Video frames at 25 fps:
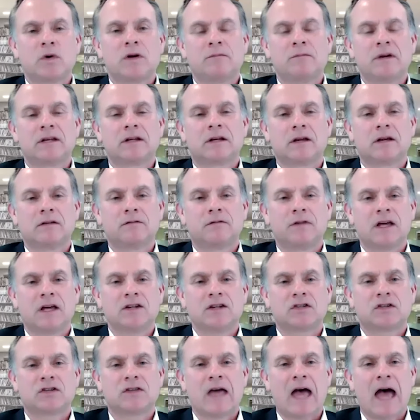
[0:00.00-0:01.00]
we've been
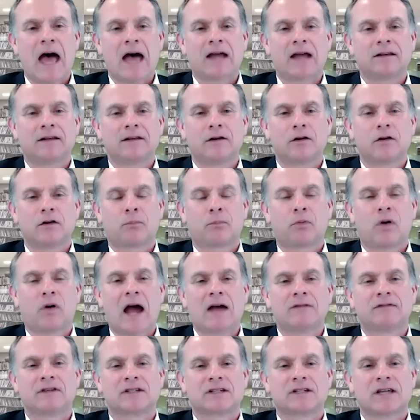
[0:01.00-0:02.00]
convinced that, the
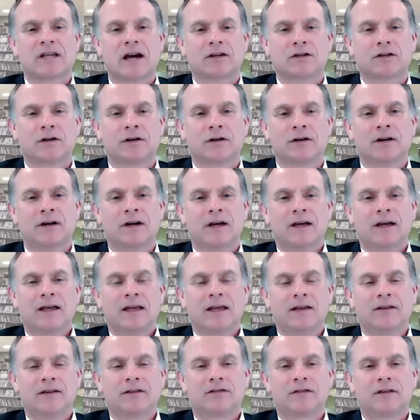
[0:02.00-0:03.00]
private sector
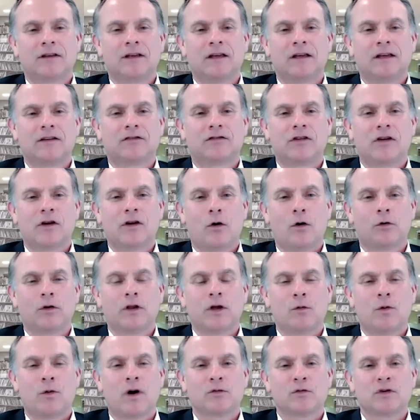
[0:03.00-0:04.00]
is the
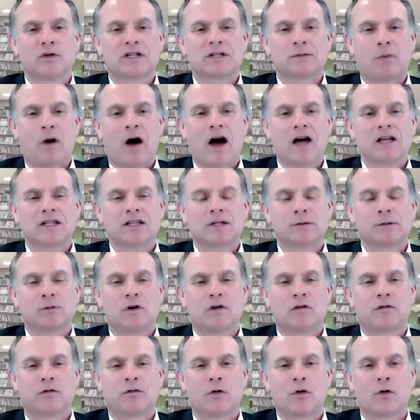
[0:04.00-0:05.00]
only one
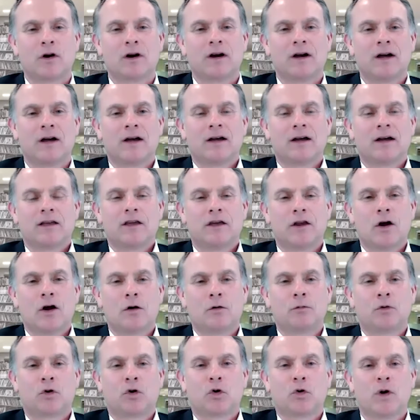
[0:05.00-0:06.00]
responsible for,
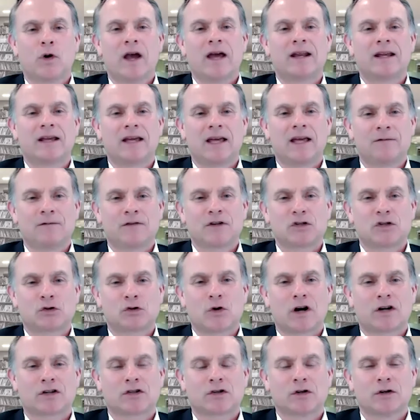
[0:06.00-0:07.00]
creating
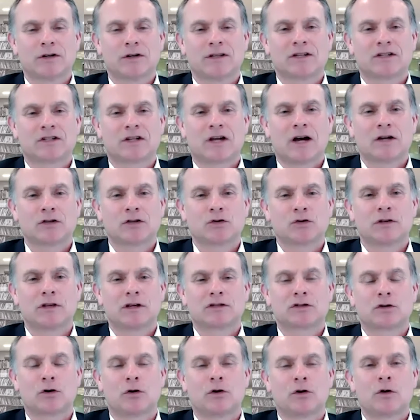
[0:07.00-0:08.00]
infrastructure in this country.
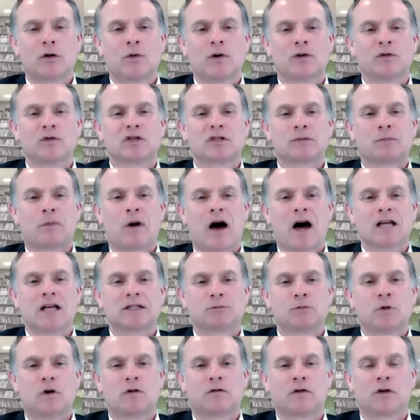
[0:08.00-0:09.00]
That's the only one
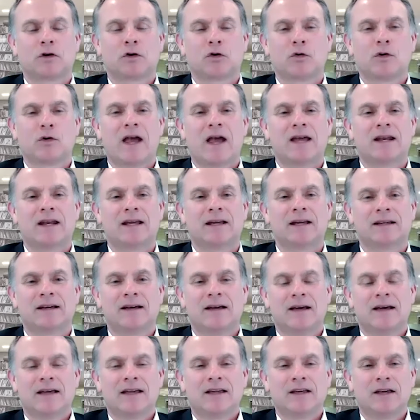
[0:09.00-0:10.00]
responsible for creating,
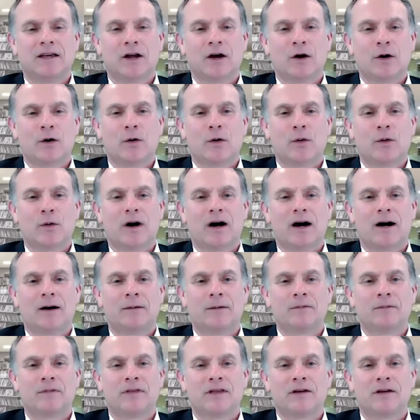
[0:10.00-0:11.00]

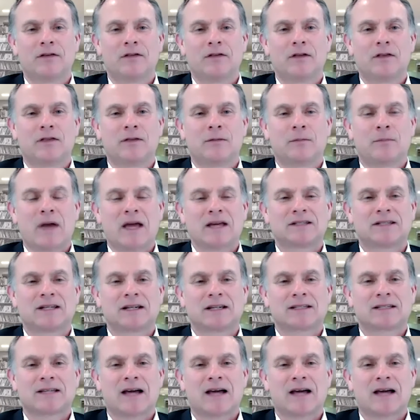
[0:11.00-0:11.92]
the basic